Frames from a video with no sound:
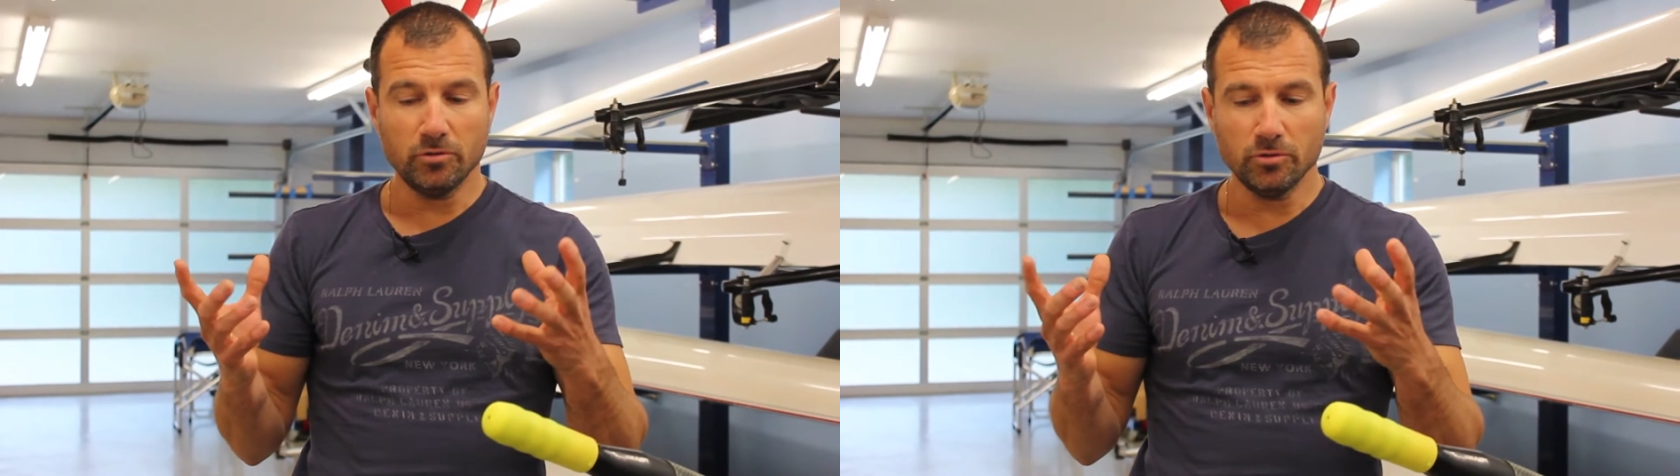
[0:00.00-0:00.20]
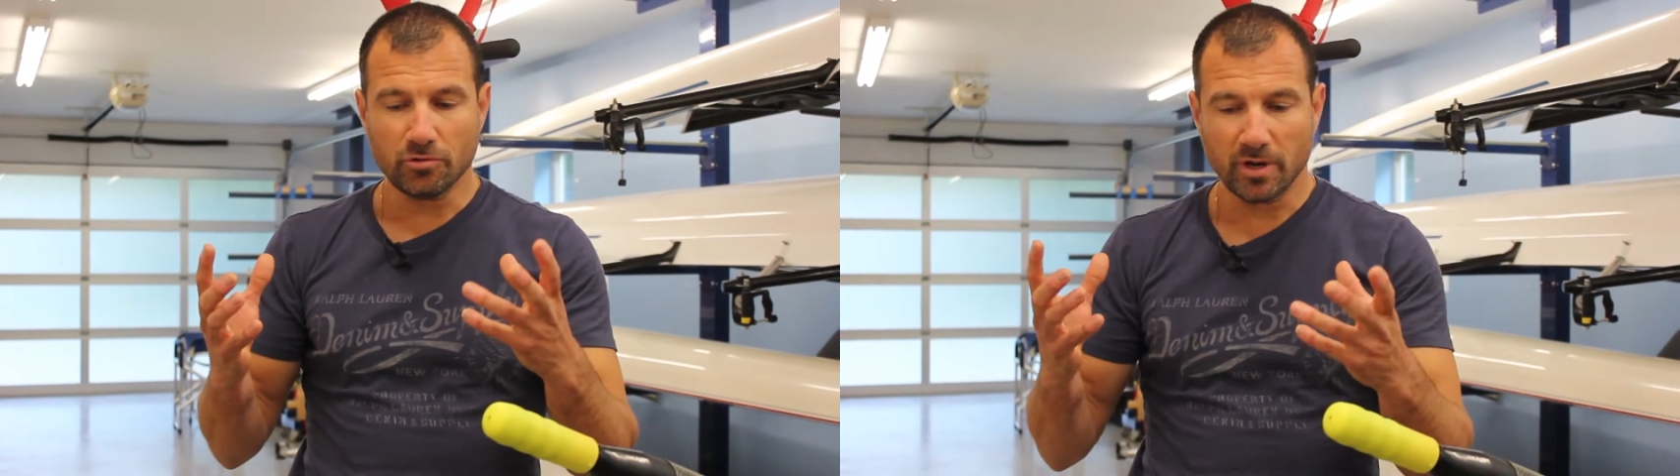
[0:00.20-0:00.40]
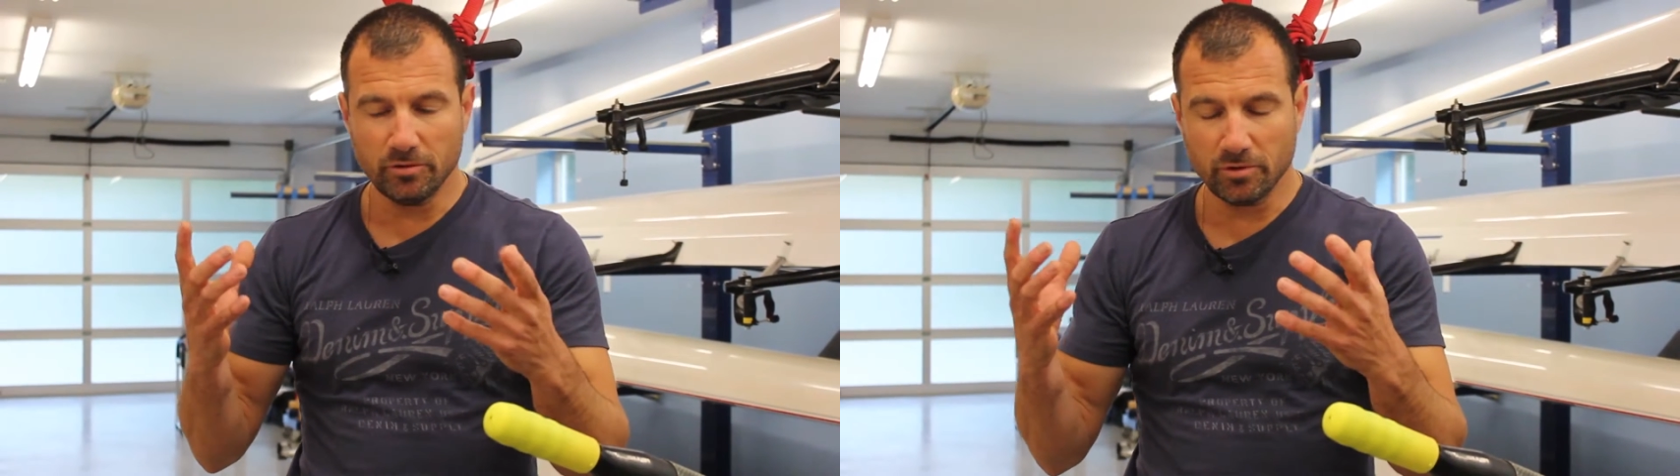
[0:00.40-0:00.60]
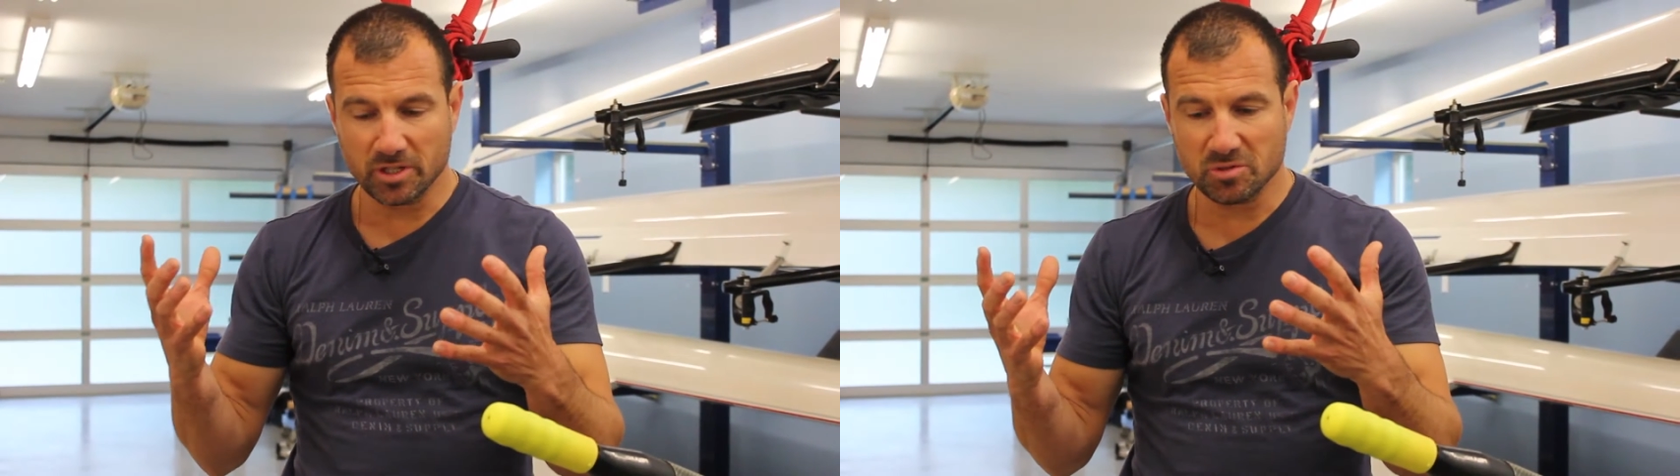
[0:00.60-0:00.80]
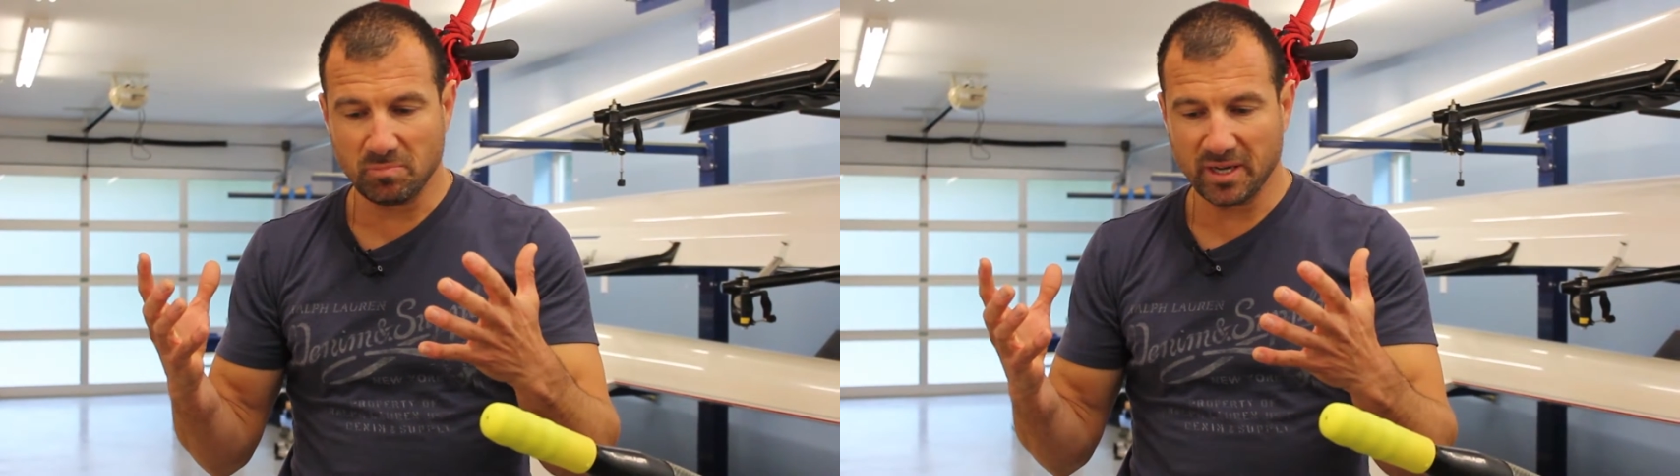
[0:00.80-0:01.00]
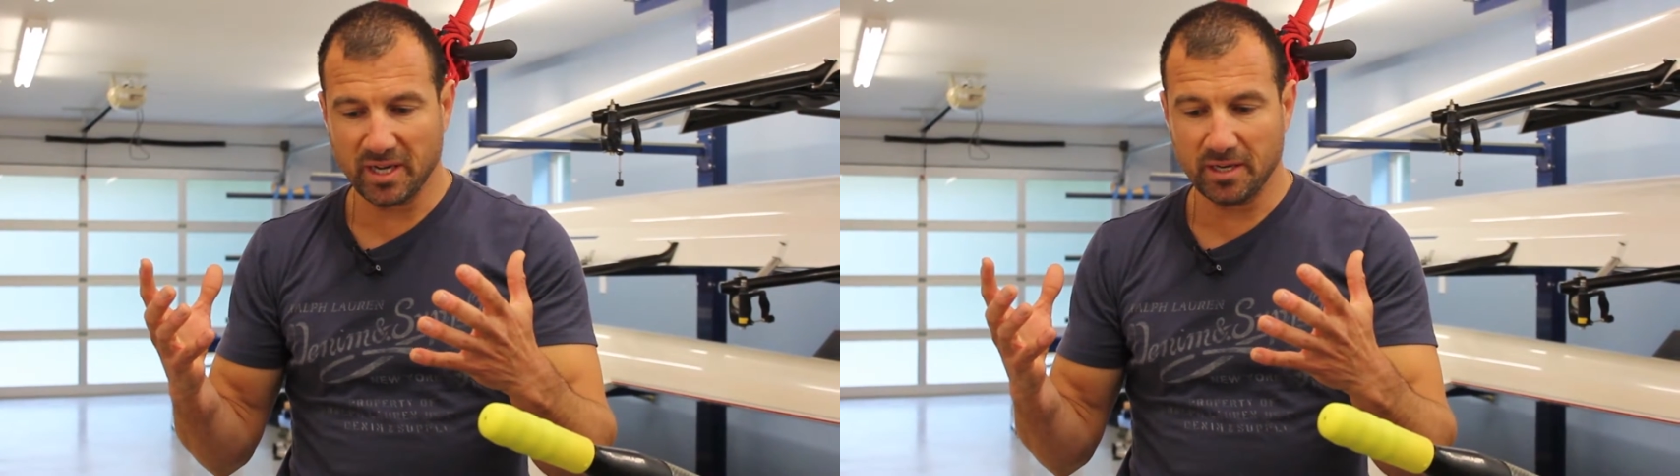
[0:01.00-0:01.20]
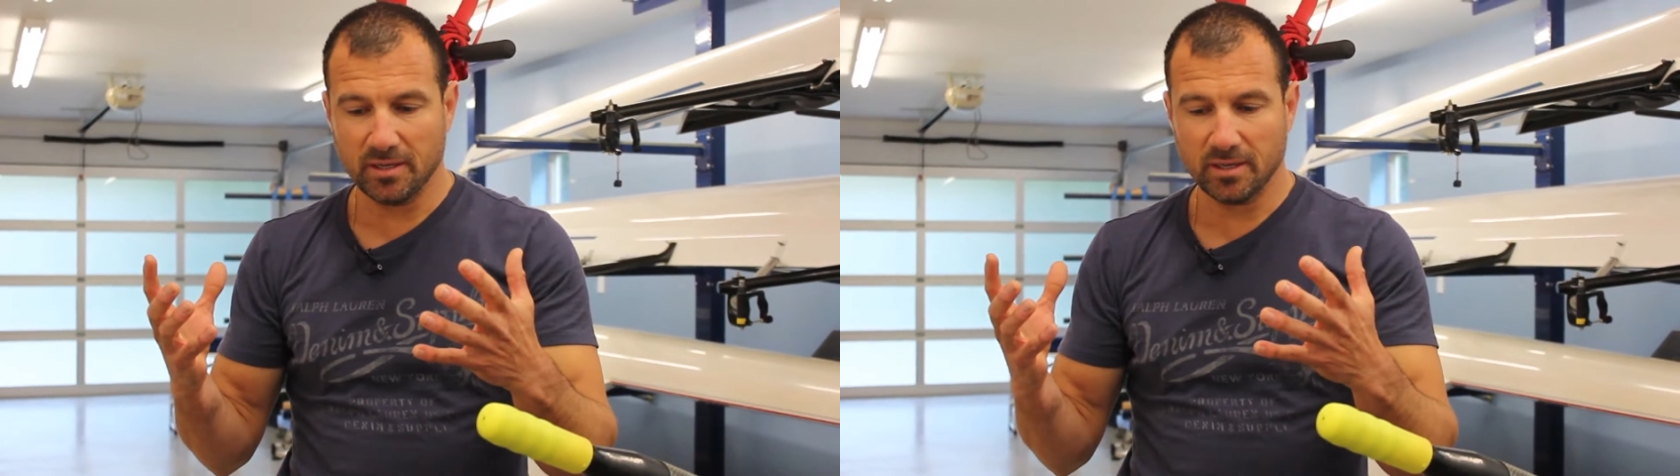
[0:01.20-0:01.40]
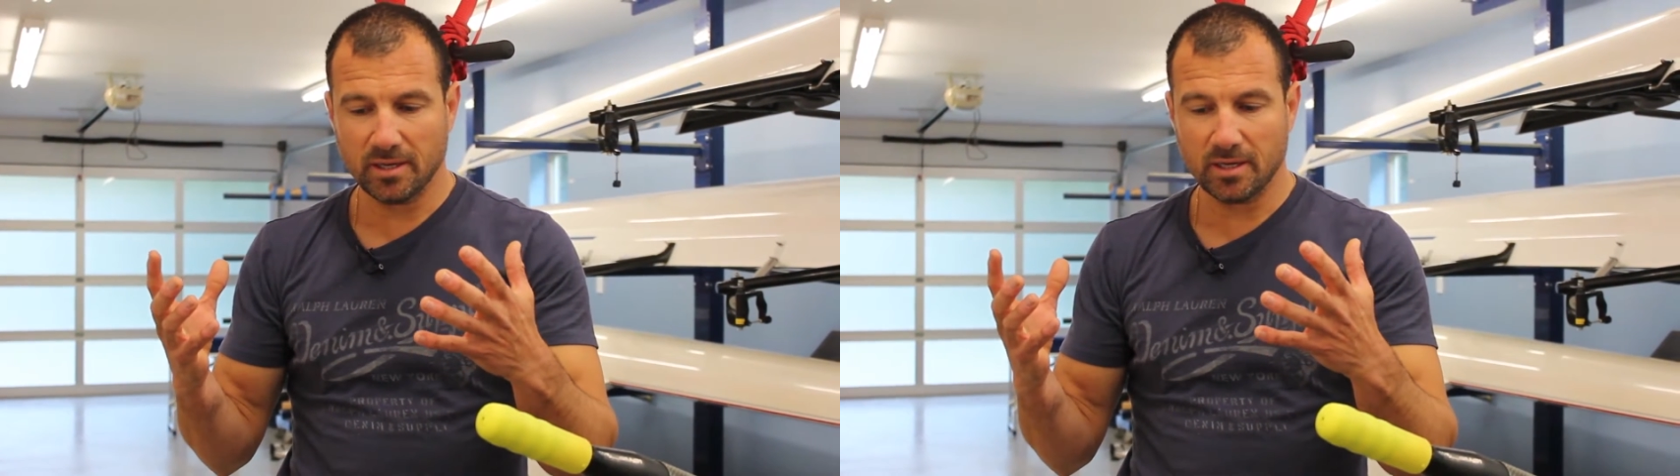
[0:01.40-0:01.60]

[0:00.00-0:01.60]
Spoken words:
to try to explain